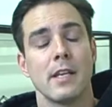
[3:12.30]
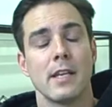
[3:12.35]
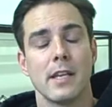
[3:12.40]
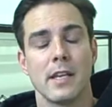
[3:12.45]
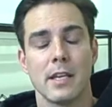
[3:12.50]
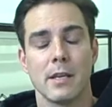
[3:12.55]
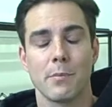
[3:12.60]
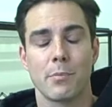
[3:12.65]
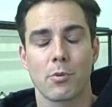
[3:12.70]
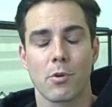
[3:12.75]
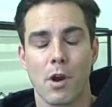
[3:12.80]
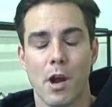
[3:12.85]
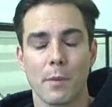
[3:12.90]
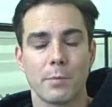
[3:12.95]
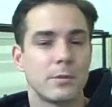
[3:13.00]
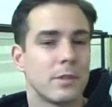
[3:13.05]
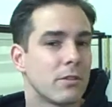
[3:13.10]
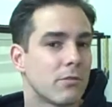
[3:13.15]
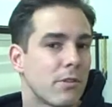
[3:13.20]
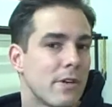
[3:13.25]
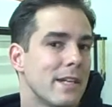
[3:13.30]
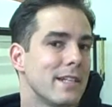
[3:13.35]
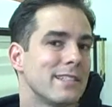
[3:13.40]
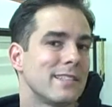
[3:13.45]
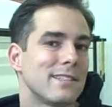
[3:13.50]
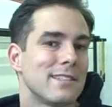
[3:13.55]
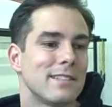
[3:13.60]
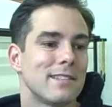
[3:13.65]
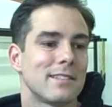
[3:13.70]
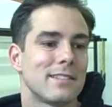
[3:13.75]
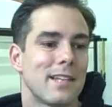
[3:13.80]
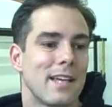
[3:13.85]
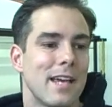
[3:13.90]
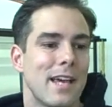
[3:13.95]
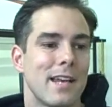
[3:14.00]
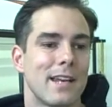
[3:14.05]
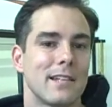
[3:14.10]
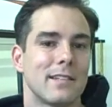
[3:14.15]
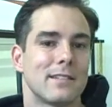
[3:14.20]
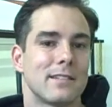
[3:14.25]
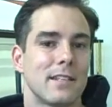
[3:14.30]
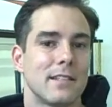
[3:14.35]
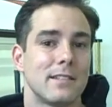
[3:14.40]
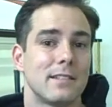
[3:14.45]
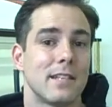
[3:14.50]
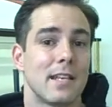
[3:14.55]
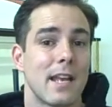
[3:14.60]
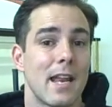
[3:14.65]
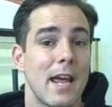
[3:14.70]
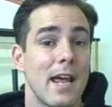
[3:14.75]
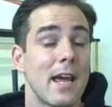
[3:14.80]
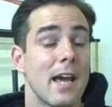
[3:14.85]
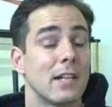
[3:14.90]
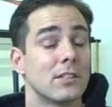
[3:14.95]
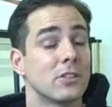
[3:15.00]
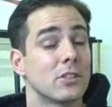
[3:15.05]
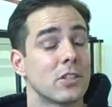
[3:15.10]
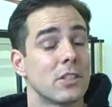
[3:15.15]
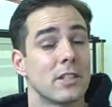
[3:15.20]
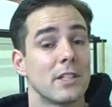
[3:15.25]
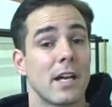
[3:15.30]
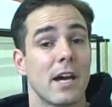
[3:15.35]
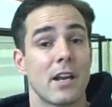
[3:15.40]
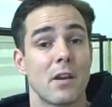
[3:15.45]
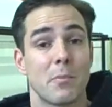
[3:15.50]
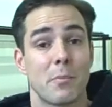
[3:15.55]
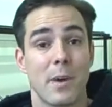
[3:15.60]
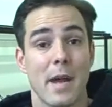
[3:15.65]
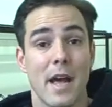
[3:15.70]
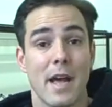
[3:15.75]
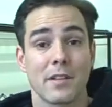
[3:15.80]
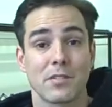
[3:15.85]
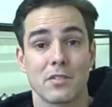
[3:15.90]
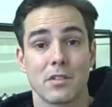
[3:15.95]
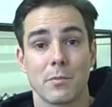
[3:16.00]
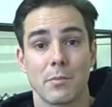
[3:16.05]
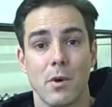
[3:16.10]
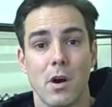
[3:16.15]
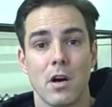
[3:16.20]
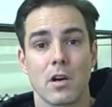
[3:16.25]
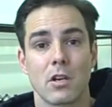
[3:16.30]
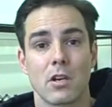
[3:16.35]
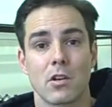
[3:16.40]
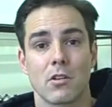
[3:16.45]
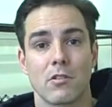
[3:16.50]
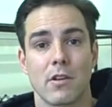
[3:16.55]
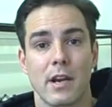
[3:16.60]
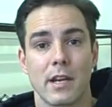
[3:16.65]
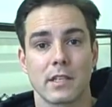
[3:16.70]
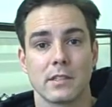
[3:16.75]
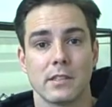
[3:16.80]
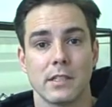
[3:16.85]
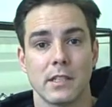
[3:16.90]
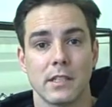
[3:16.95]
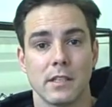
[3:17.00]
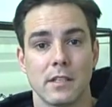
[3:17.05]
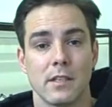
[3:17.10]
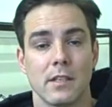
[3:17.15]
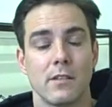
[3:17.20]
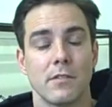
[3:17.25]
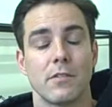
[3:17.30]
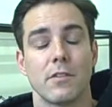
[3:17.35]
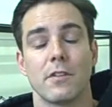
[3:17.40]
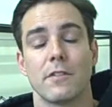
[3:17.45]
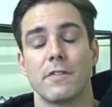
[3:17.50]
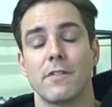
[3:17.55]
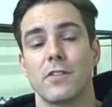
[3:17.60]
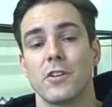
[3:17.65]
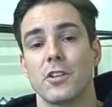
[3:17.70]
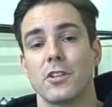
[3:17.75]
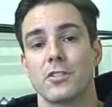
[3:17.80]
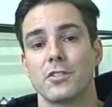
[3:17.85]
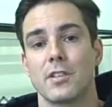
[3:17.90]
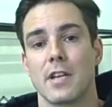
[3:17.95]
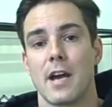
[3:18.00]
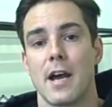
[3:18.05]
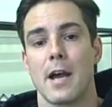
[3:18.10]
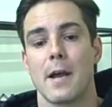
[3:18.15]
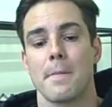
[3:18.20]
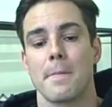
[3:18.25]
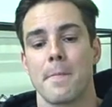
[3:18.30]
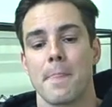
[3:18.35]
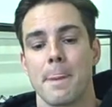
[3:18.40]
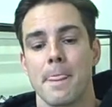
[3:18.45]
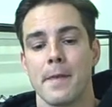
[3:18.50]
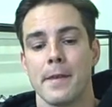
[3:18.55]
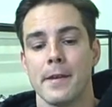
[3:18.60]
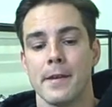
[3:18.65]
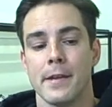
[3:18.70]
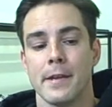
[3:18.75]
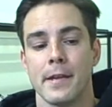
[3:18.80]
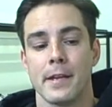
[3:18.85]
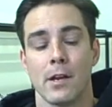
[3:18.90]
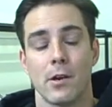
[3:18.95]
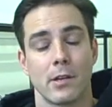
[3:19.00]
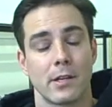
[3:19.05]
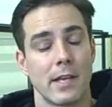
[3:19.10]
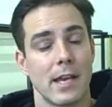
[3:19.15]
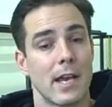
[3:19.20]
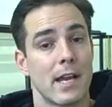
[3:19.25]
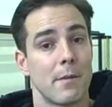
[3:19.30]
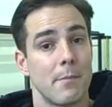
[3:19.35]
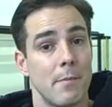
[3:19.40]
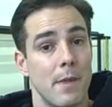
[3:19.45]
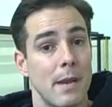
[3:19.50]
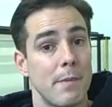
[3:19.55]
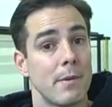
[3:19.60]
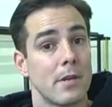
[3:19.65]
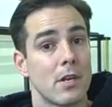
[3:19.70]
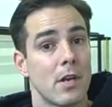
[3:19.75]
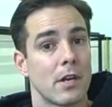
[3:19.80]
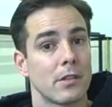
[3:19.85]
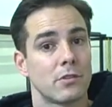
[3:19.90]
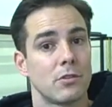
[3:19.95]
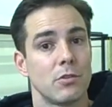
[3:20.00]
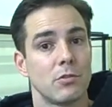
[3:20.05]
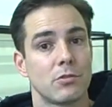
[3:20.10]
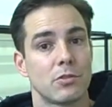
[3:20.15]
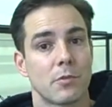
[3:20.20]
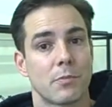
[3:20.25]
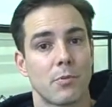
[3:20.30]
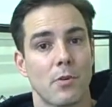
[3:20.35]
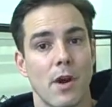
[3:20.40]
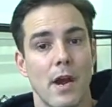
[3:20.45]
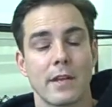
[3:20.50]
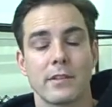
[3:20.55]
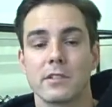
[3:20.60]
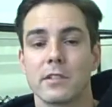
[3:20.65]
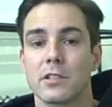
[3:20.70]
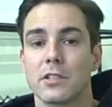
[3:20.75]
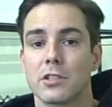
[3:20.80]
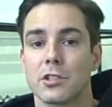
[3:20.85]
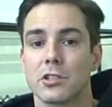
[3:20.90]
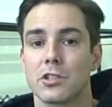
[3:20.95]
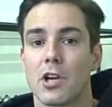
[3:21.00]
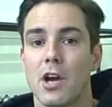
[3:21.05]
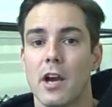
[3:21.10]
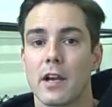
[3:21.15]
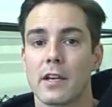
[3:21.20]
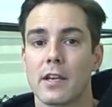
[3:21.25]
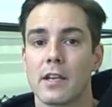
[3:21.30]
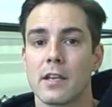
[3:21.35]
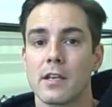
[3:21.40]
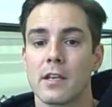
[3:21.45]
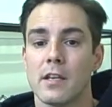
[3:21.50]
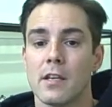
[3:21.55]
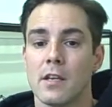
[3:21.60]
he promptly raised his hand and said, "Today I learned how to pass the ball correctly for the first time." Now again, maybe not too surprising or shocking,